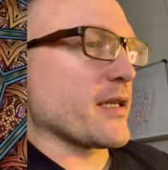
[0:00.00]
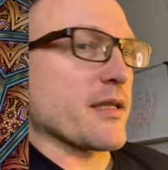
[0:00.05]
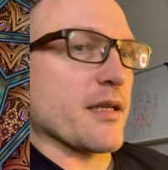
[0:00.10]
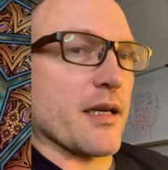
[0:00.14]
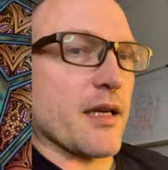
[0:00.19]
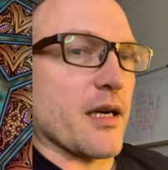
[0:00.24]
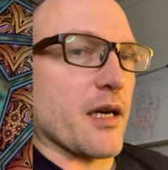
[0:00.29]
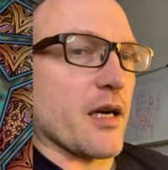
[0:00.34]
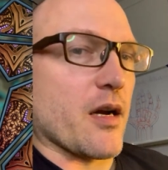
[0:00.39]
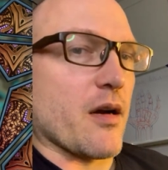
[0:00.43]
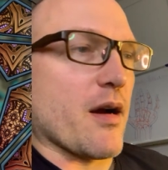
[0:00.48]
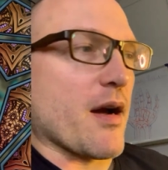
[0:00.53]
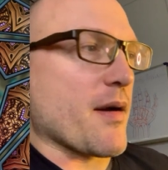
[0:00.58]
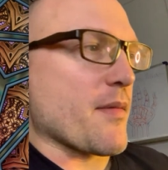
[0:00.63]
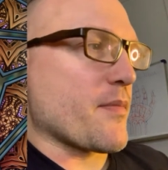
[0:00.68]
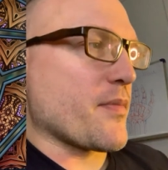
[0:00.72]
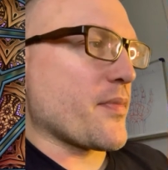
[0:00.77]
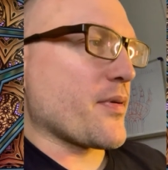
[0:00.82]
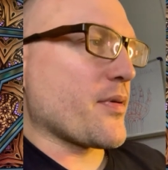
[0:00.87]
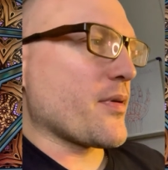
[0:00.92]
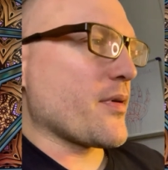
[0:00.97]
are going to go up
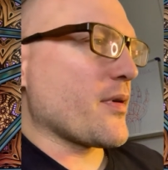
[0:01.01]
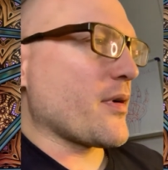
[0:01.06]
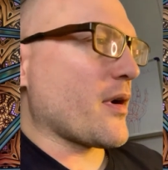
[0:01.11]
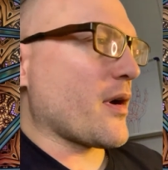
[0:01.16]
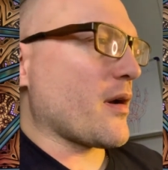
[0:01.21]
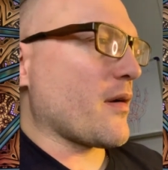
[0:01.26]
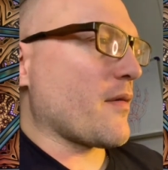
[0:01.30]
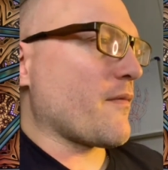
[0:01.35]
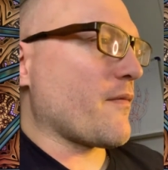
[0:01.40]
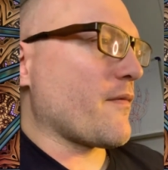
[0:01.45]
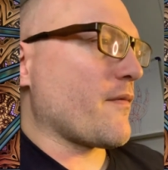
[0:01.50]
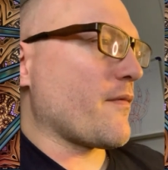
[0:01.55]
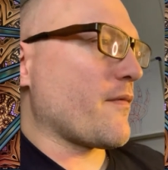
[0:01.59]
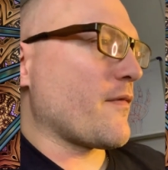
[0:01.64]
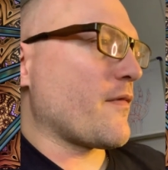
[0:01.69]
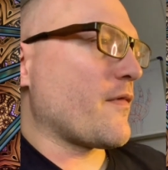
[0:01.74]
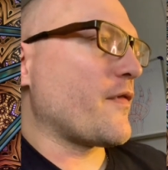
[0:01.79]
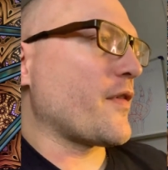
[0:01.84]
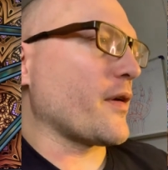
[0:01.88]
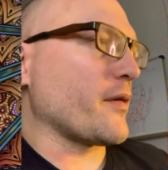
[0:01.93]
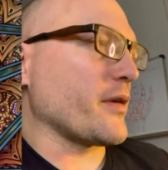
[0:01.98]

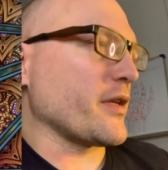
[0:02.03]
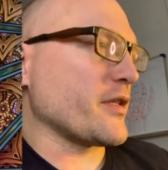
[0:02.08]
very